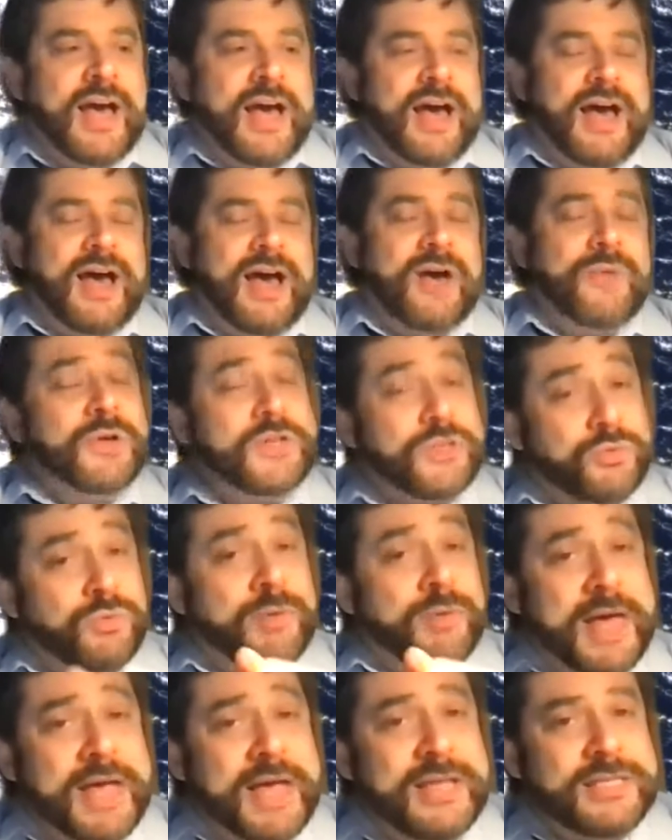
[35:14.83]
Uh, which
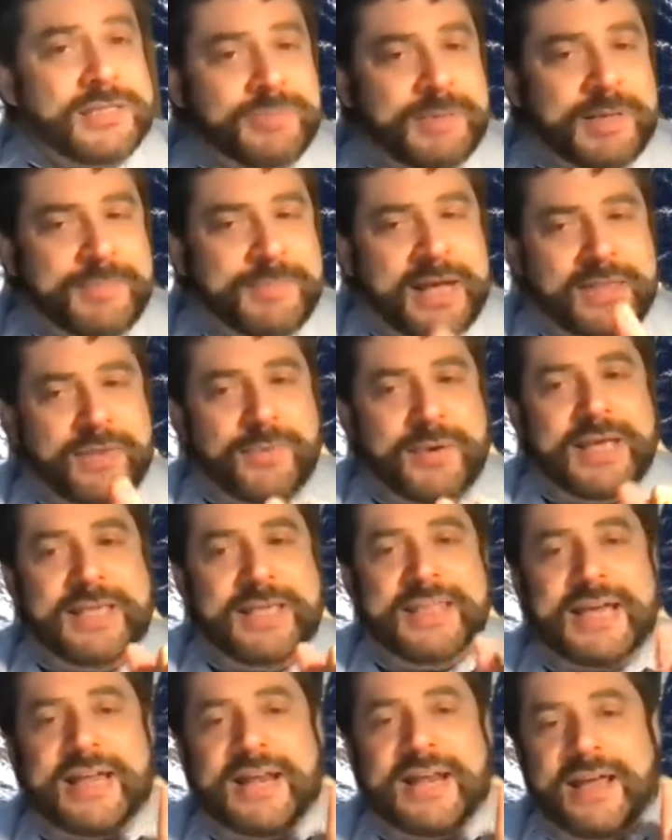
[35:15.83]
reminds me, by the way,
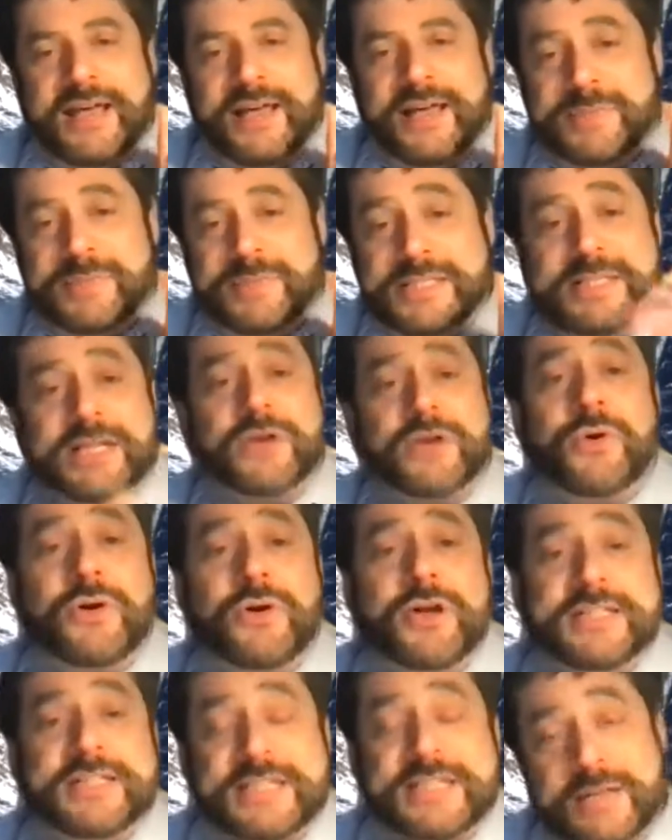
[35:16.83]
that um,
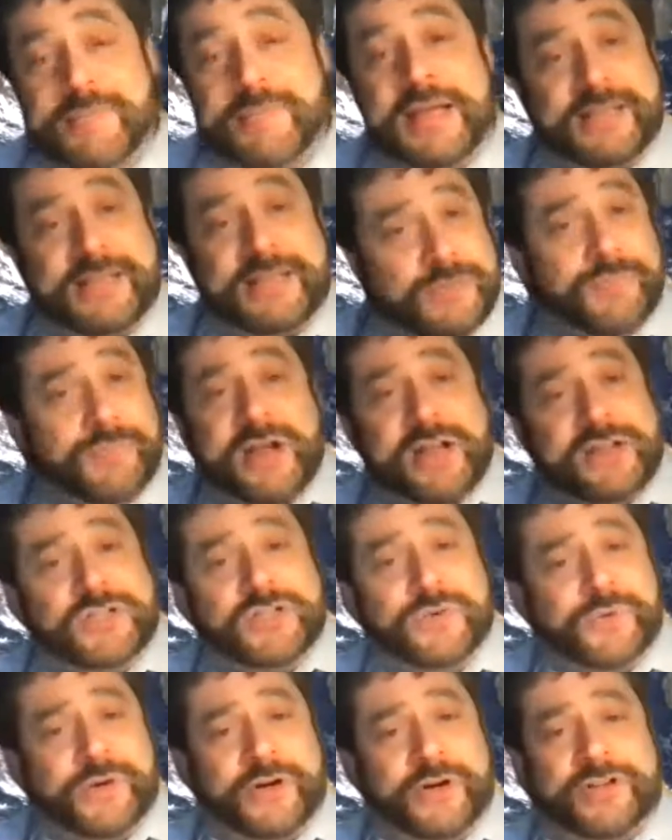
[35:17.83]
steroids can make
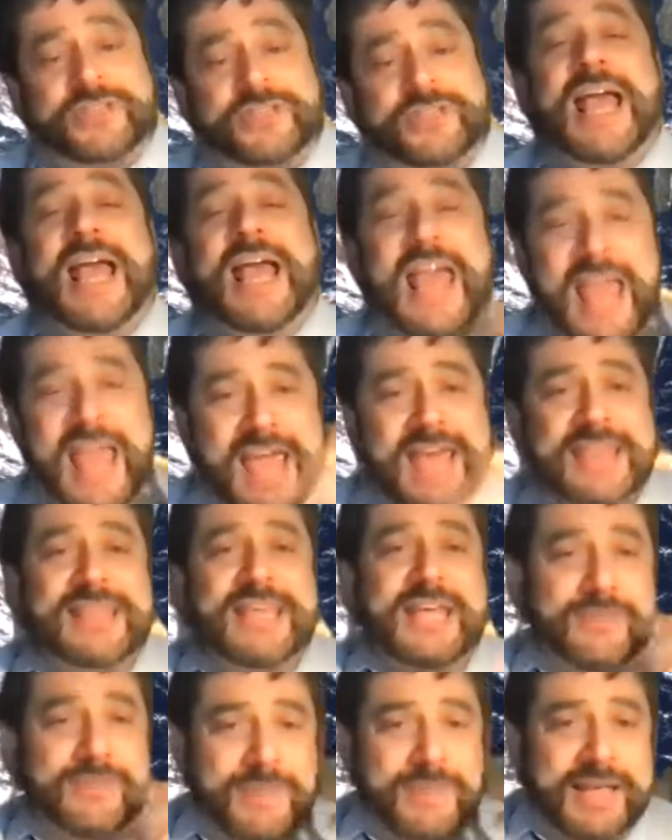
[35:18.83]
depression worse and
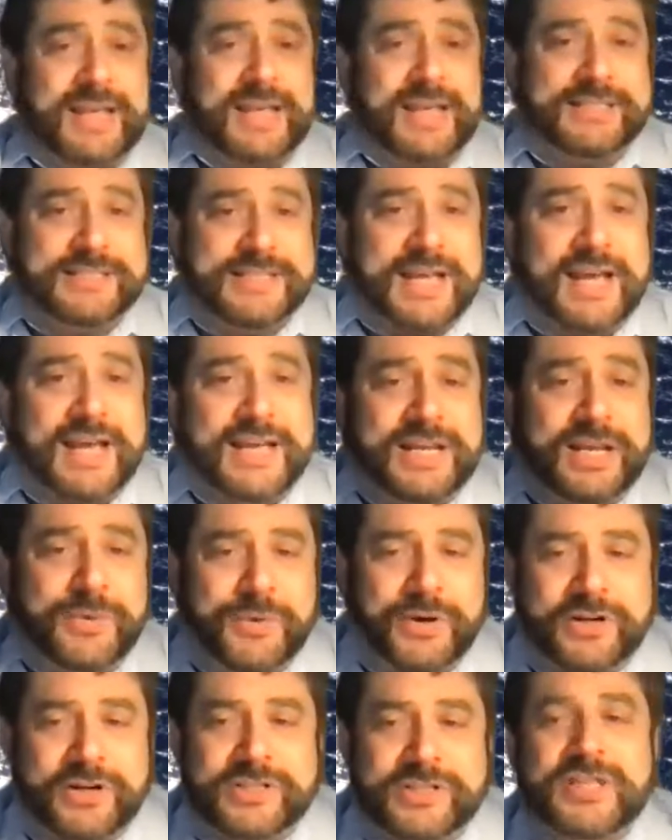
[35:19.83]
they can make anxiety
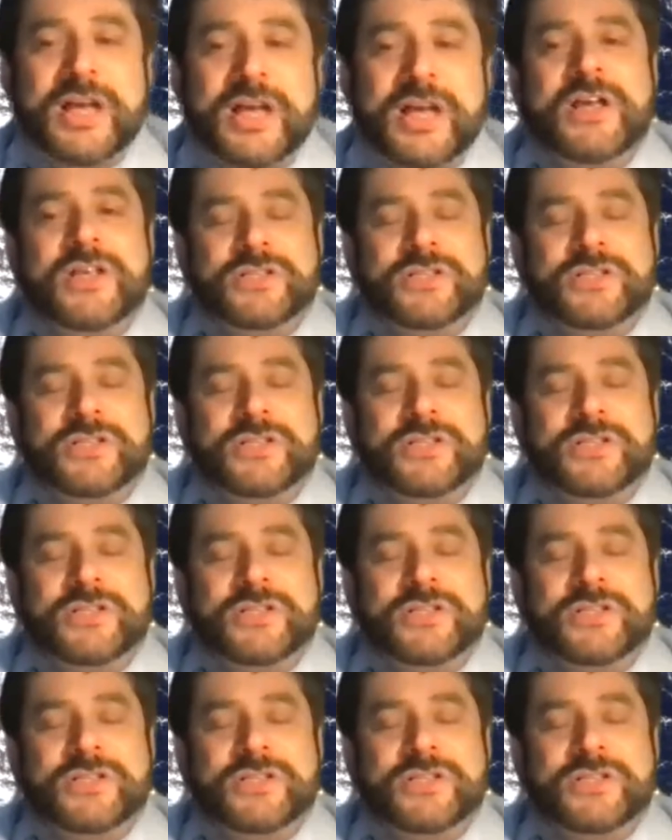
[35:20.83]
worse.